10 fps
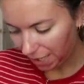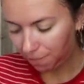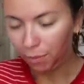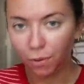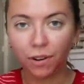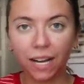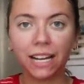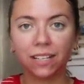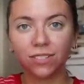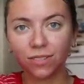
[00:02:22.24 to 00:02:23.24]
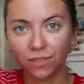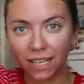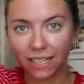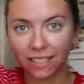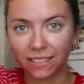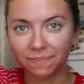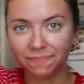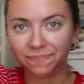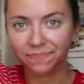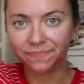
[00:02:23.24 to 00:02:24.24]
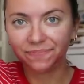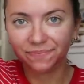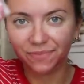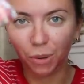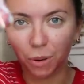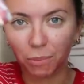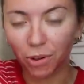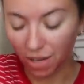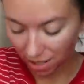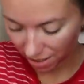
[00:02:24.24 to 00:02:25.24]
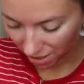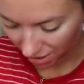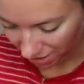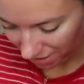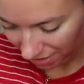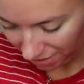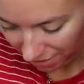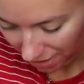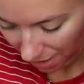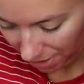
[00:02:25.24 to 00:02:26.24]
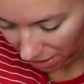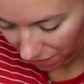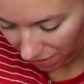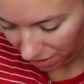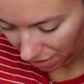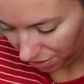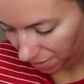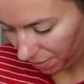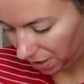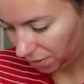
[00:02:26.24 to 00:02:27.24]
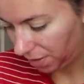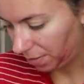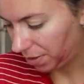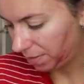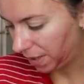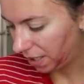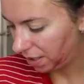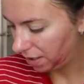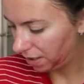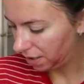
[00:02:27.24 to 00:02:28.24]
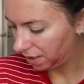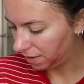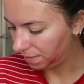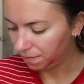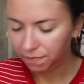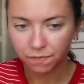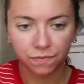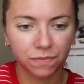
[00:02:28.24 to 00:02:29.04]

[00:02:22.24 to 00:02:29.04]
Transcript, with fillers: like boring and do like a normal color? I mean, all of these colors are pretty normal, but um,